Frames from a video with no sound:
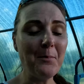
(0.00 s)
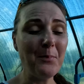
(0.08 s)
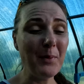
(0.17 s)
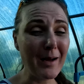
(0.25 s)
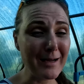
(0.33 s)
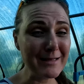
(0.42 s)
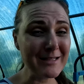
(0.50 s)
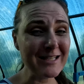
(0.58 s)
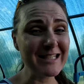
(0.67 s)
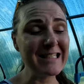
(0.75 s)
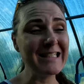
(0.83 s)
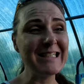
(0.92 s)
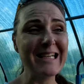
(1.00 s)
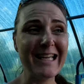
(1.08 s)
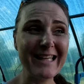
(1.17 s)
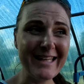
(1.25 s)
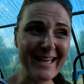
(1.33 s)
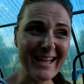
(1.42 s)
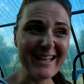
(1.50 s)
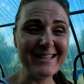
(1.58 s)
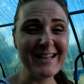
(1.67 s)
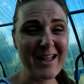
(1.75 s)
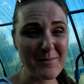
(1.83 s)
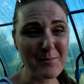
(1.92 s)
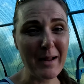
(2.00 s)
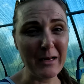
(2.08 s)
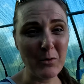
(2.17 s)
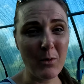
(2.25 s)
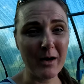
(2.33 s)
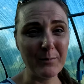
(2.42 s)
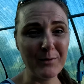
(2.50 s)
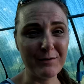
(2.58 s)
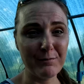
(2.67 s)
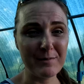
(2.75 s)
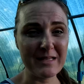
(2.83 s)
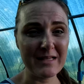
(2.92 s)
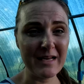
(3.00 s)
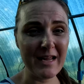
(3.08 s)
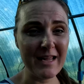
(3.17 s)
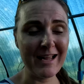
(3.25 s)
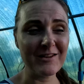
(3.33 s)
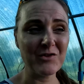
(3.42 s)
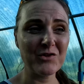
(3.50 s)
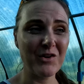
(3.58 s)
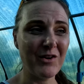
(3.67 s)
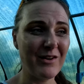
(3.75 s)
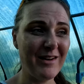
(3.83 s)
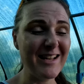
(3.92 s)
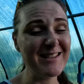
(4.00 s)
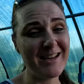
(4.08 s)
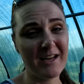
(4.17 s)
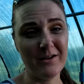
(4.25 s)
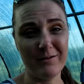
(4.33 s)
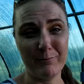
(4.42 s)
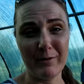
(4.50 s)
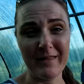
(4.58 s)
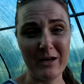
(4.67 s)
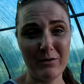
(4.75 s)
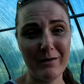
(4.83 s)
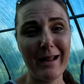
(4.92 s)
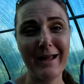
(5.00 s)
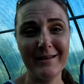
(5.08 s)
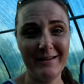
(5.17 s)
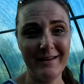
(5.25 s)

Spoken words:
but again made quite a bit of a mistake. So let's take a look at what they look like